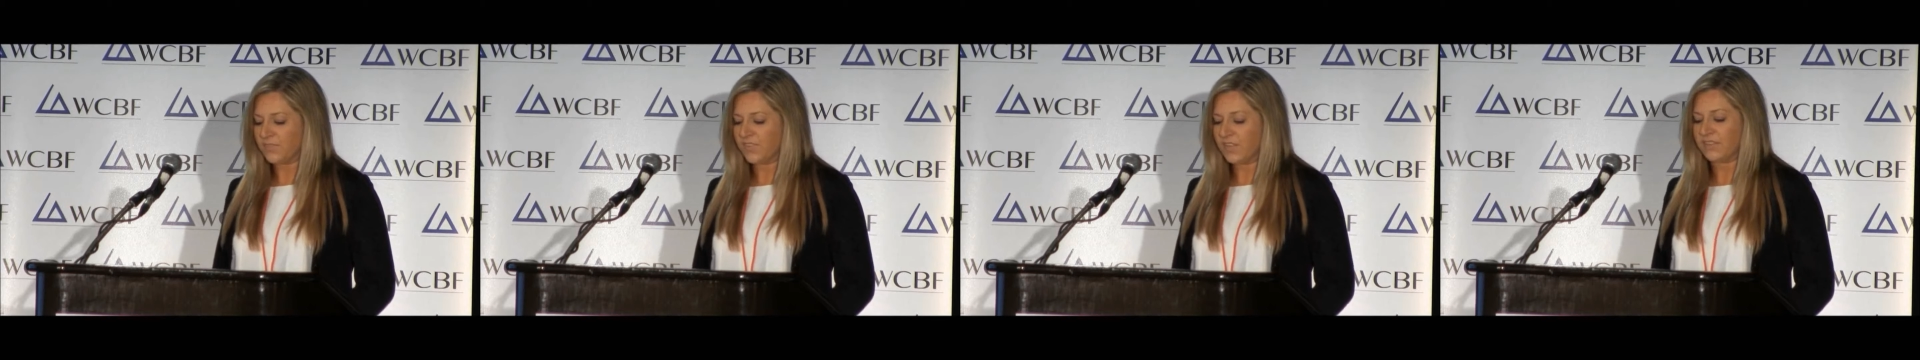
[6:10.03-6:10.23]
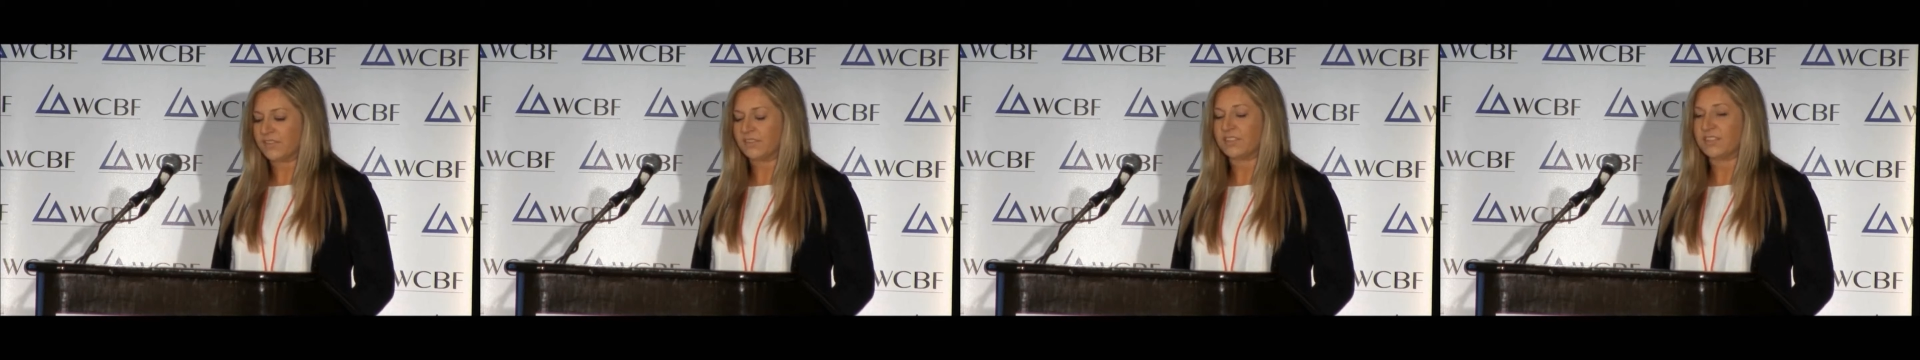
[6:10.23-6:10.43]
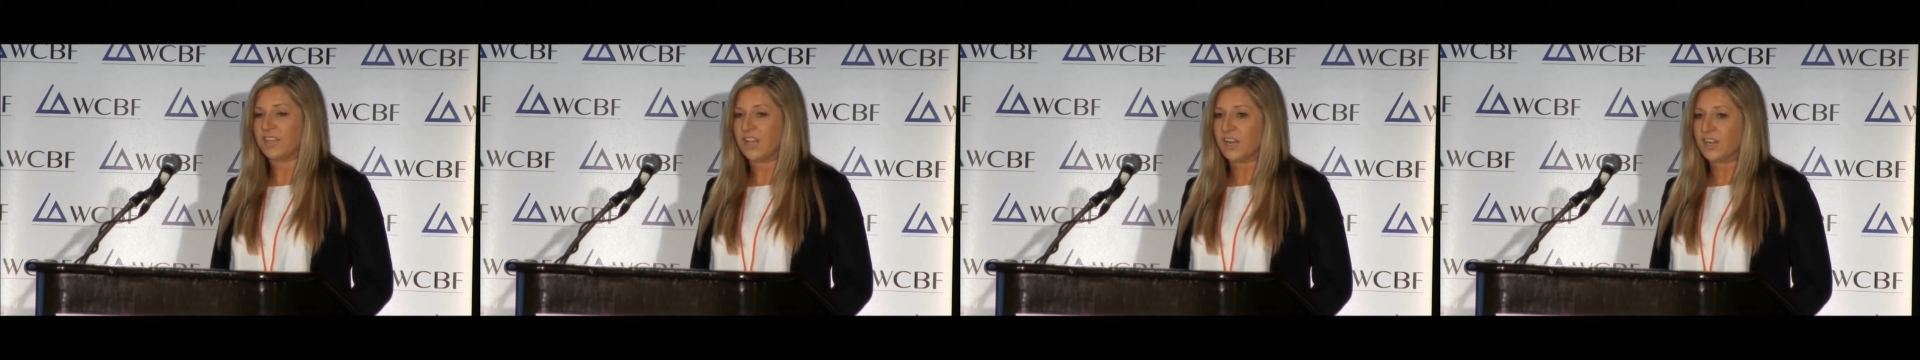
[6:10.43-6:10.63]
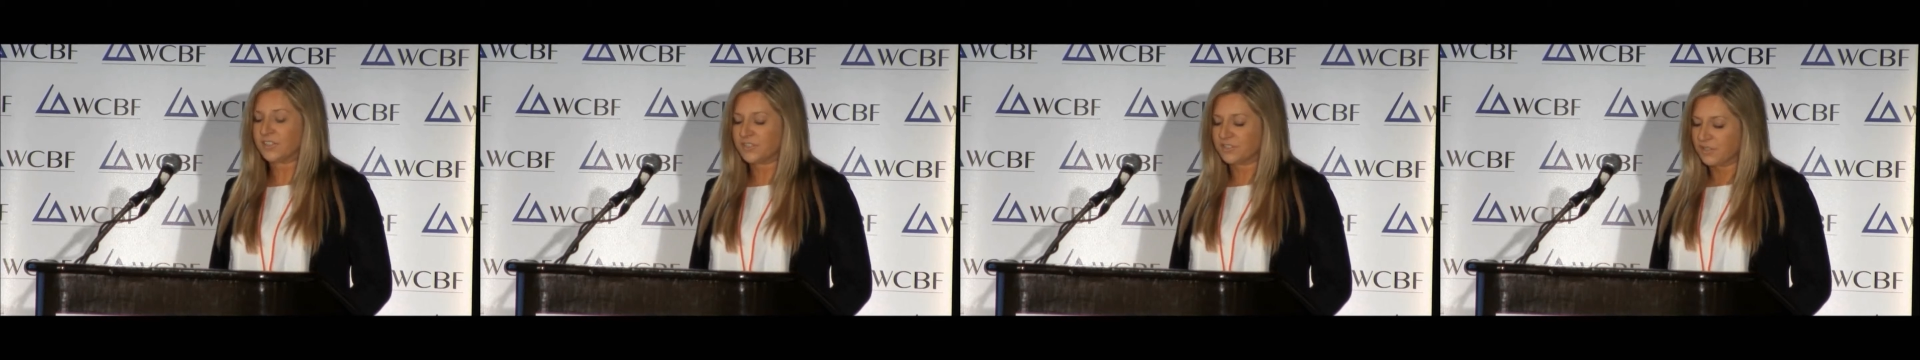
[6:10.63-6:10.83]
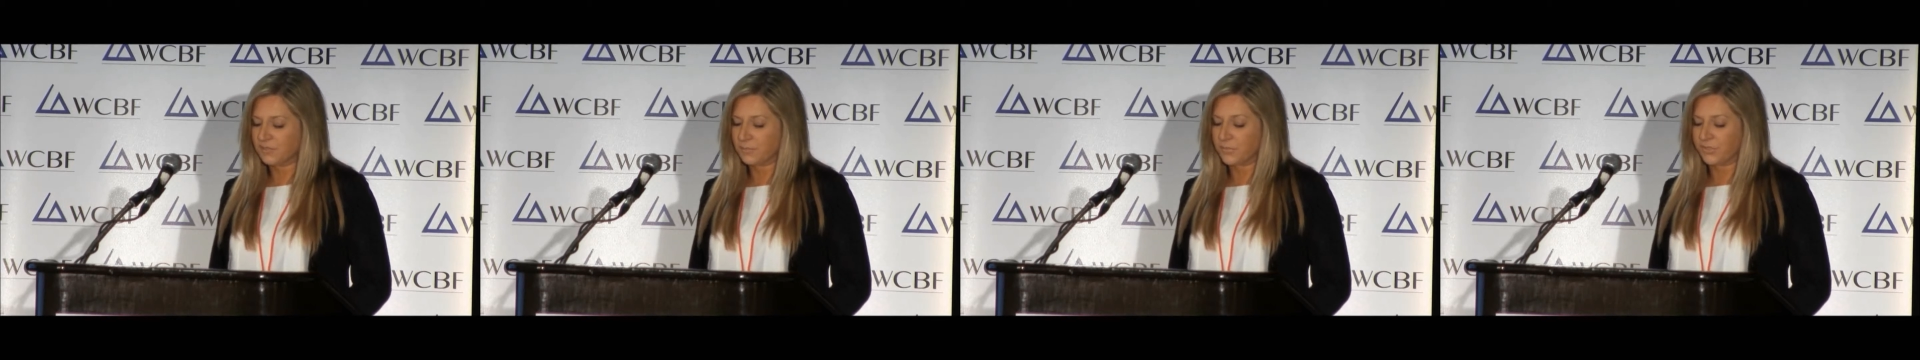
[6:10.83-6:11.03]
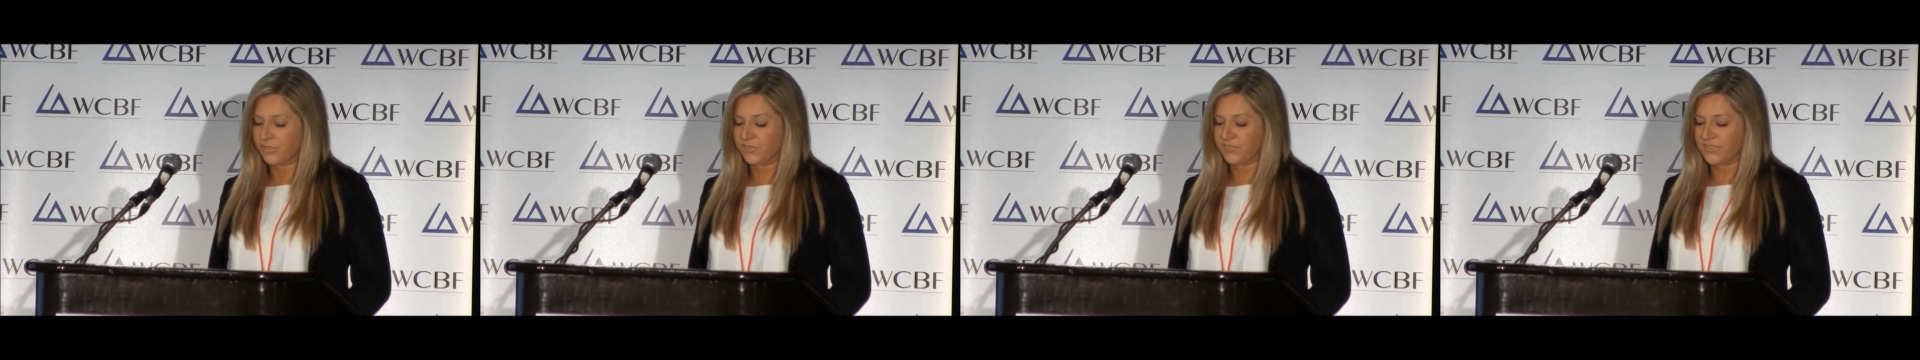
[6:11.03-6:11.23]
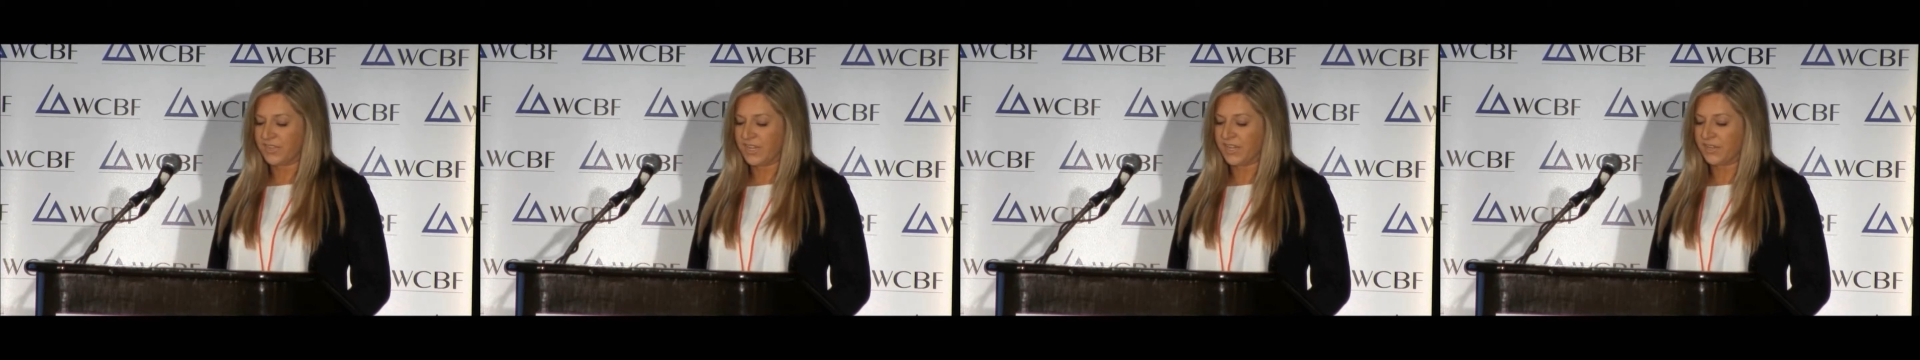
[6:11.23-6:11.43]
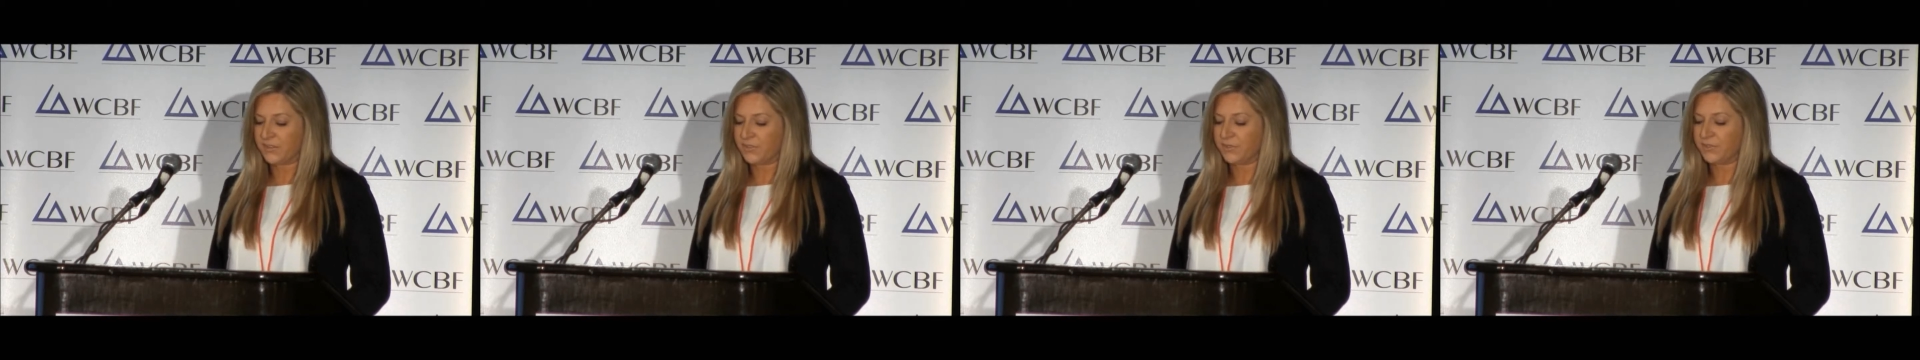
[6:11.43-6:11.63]
and the large number of
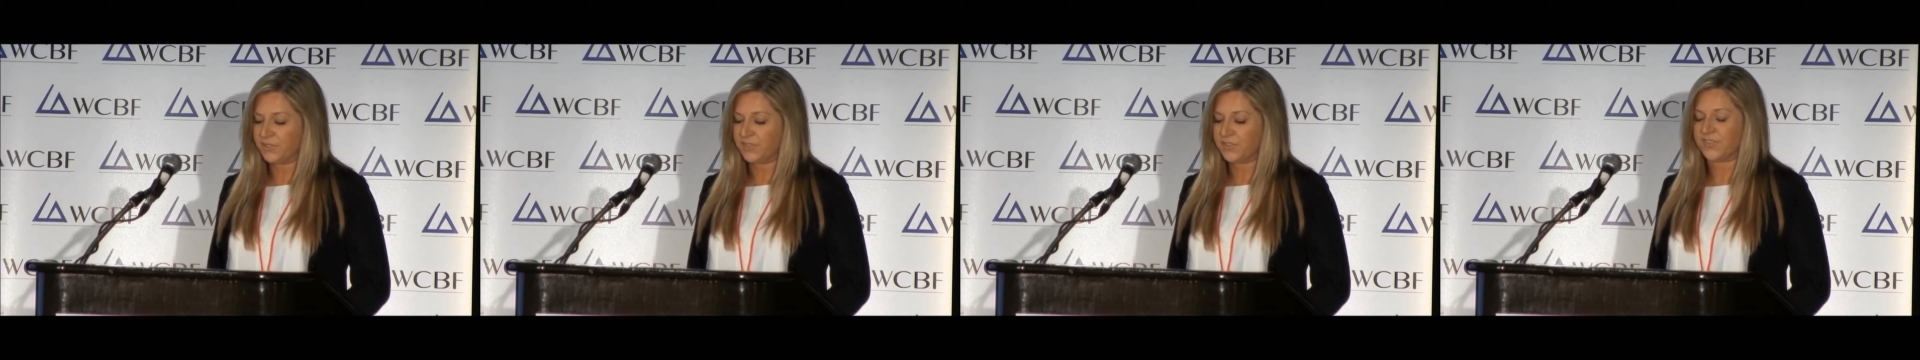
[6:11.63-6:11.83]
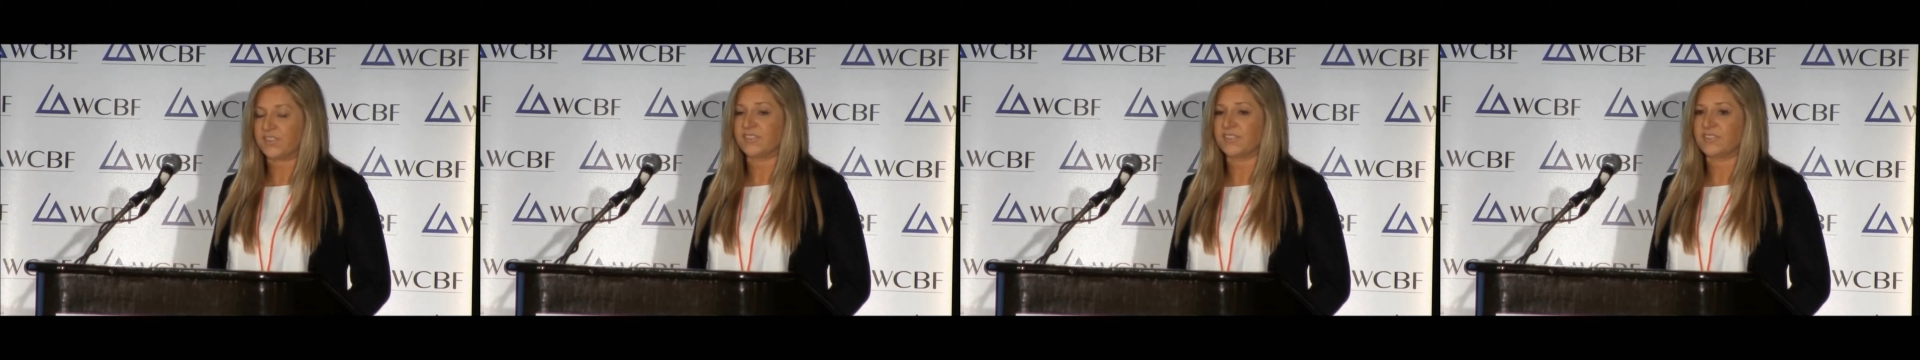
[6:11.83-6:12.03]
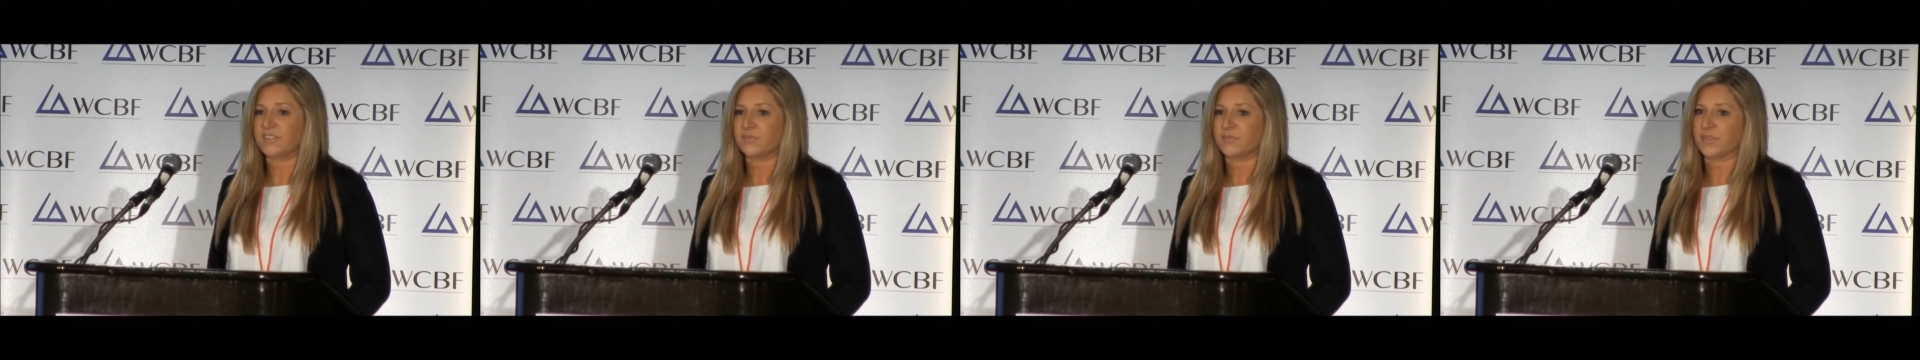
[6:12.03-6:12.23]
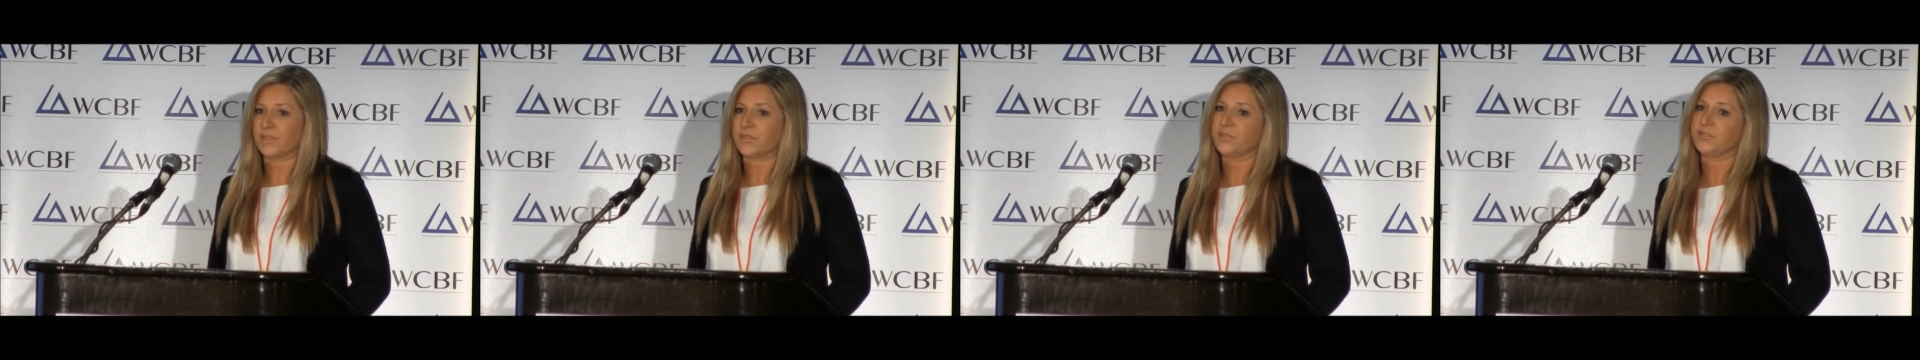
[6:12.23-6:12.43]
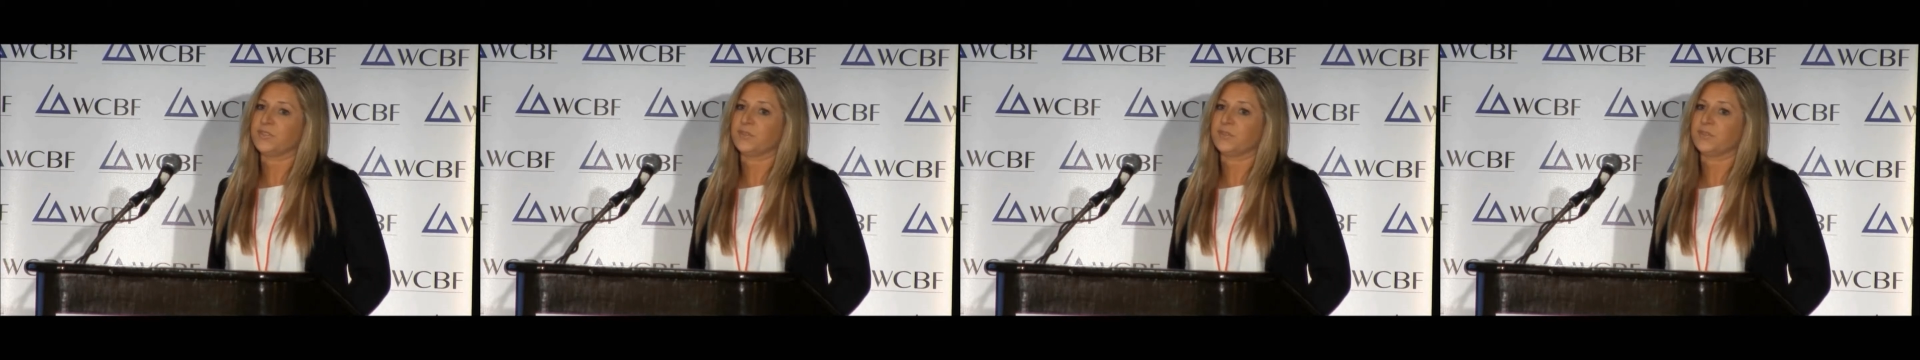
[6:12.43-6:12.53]
stakeholders is difficult